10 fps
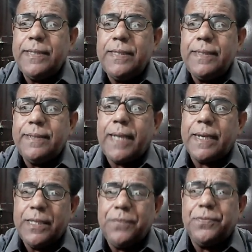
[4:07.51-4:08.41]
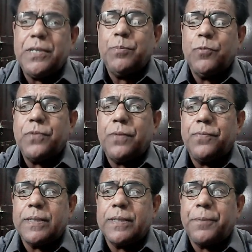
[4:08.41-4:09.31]
in second frame of
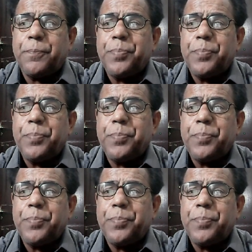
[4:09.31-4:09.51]
reference.